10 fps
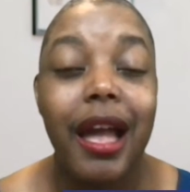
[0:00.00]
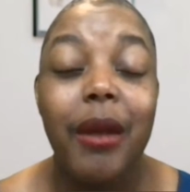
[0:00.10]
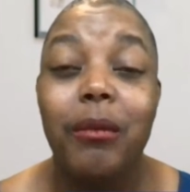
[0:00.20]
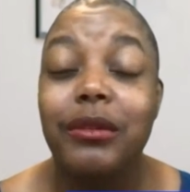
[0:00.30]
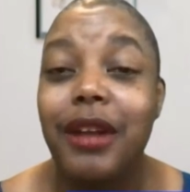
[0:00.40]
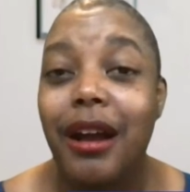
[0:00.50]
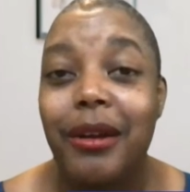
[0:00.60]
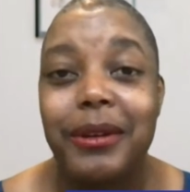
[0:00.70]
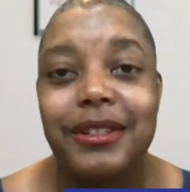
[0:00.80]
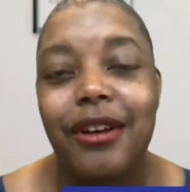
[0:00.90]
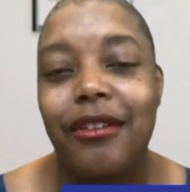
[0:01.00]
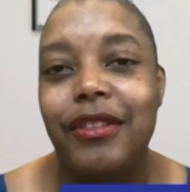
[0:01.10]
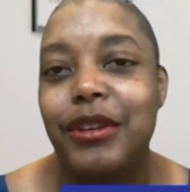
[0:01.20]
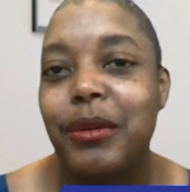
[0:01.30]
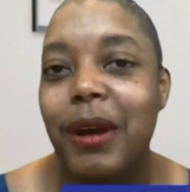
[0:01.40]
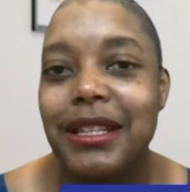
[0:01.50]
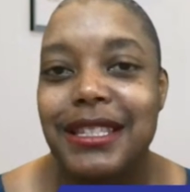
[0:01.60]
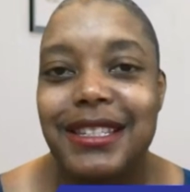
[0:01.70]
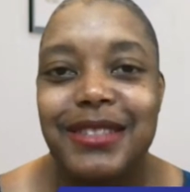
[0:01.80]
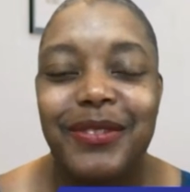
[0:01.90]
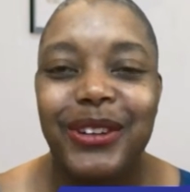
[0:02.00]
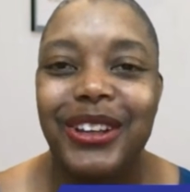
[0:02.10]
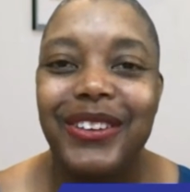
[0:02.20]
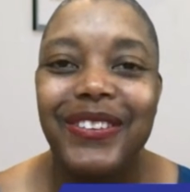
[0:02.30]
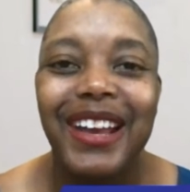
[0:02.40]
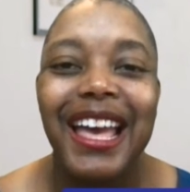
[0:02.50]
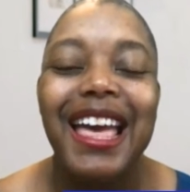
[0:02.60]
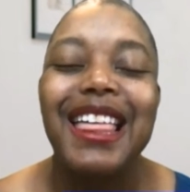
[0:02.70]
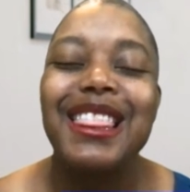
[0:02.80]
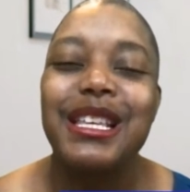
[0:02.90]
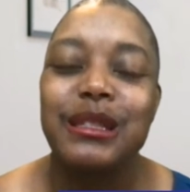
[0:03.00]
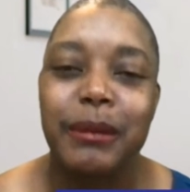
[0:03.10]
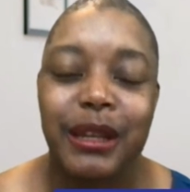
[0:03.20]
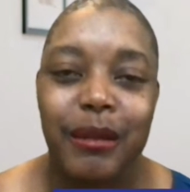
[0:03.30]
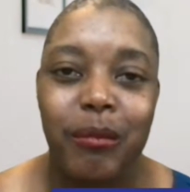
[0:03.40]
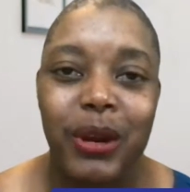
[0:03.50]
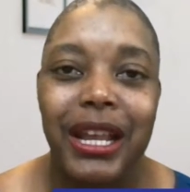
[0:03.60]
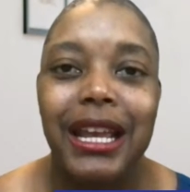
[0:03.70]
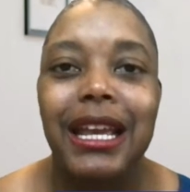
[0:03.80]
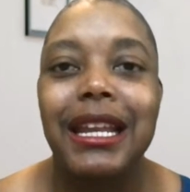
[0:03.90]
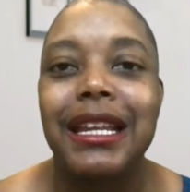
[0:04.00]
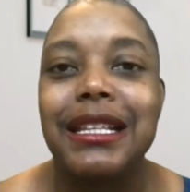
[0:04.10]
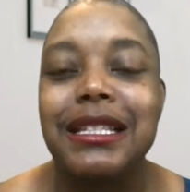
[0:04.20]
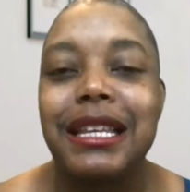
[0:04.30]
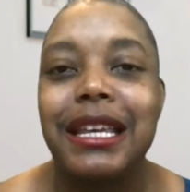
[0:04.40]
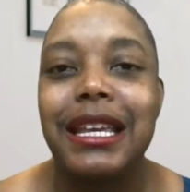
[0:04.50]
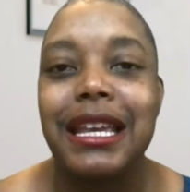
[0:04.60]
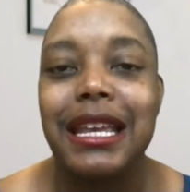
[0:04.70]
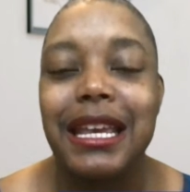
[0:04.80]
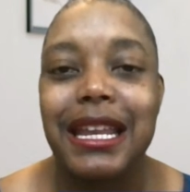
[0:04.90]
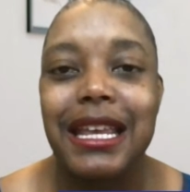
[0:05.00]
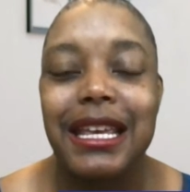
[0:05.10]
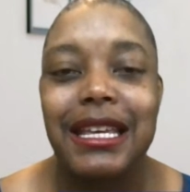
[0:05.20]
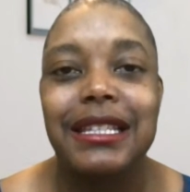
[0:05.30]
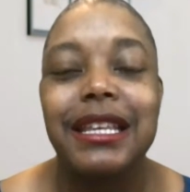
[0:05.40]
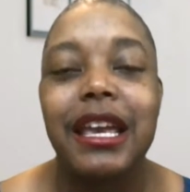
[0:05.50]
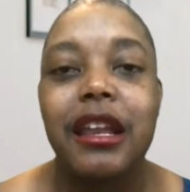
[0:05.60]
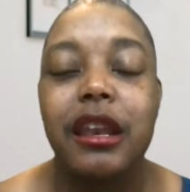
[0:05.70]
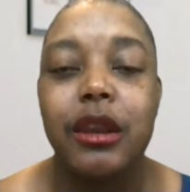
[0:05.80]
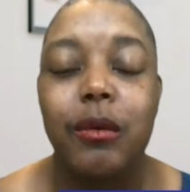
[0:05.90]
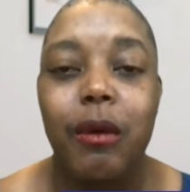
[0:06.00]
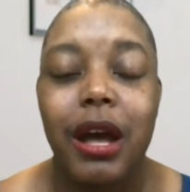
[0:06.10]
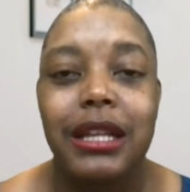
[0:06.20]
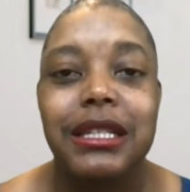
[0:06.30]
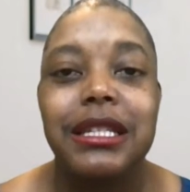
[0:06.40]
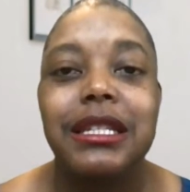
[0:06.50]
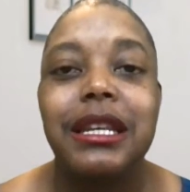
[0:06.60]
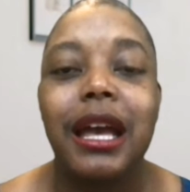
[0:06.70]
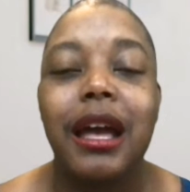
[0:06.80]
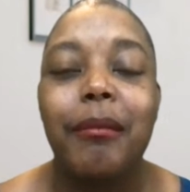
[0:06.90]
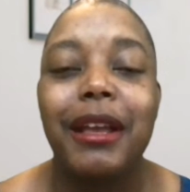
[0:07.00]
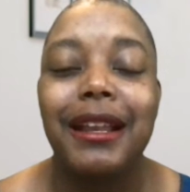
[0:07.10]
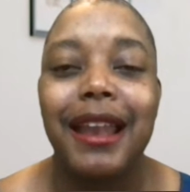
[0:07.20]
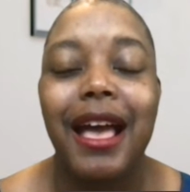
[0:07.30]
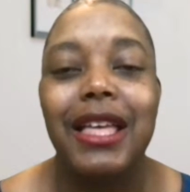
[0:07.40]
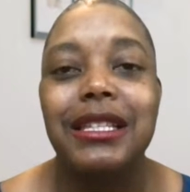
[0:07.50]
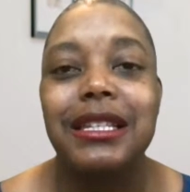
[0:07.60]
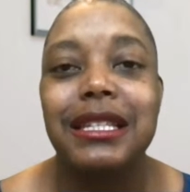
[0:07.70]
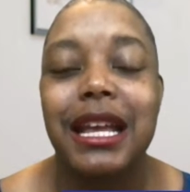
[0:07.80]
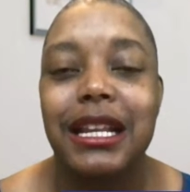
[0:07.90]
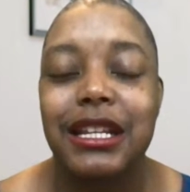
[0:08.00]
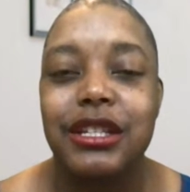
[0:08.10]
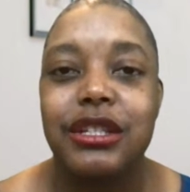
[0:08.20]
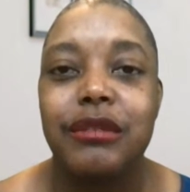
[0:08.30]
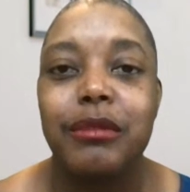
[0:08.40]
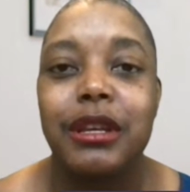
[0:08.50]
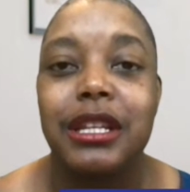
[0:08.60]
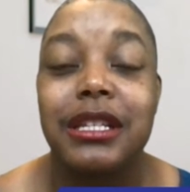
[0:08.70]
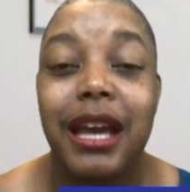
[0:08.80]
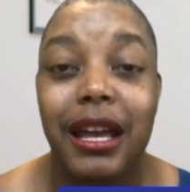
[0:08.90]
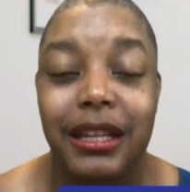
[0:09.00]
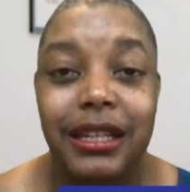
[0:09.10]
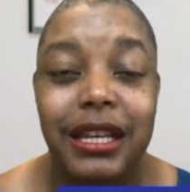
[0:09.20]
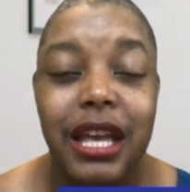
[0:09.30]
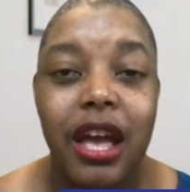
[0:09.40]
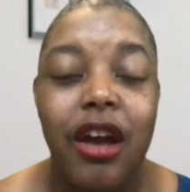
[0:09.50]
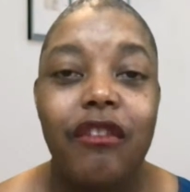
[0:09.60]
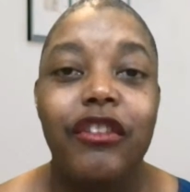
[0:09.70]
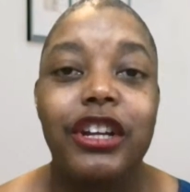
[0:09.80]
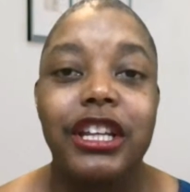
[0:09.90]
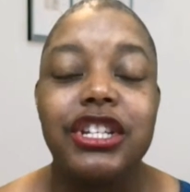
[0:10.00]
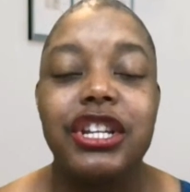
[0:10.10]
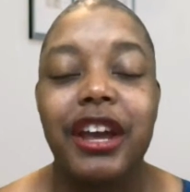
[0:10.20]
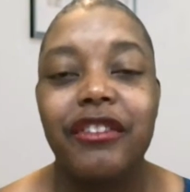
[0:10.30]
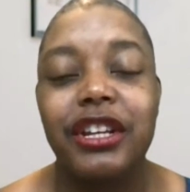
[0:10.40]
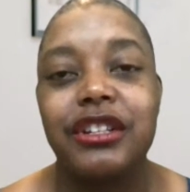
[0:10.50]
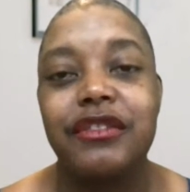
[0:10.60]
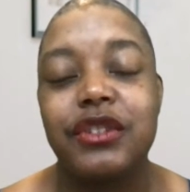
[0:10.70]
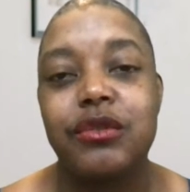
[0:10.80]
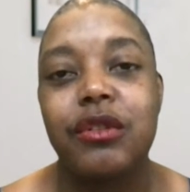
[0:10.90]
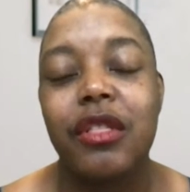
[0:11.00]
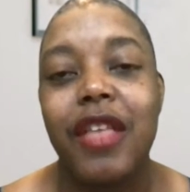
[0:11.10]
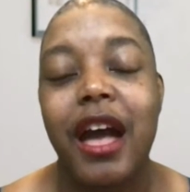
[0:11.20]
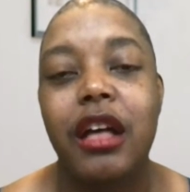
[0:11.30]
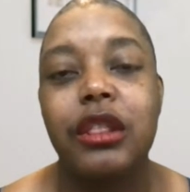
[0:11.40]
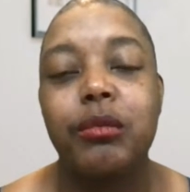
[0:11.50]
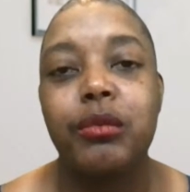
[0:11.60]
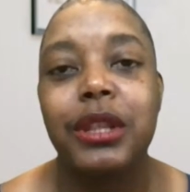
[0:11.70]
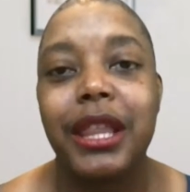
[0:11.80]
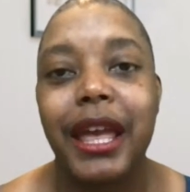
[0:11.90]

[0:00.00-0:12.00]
I will not go into all the nuances for you this Monday morning. It is a nuanced analysis that needs to be done for each and every individual that would